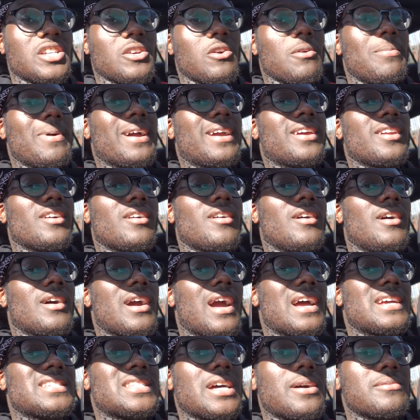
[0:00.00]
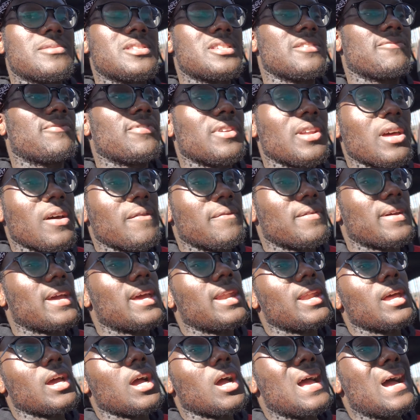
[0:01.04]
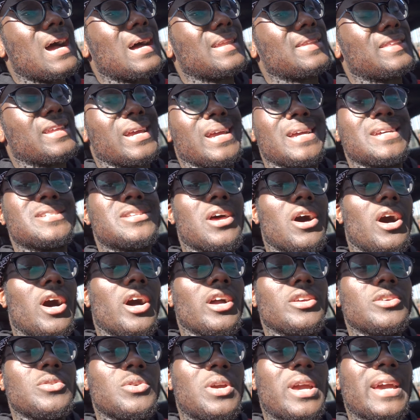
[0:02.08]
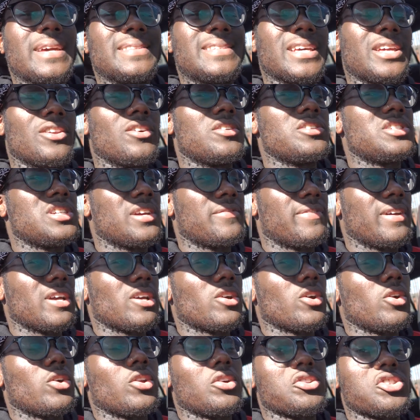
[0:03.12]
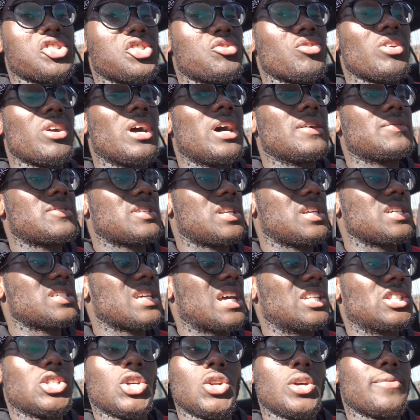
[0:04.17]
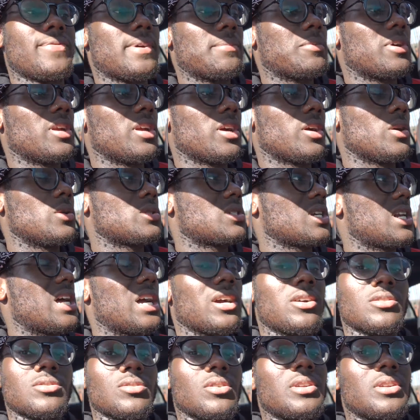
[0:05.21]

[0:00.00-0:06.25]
So we're back in the car, guys. That was it for the event. There is a R U K technology event going on straight after this. I don't know if I'm gonna go to that because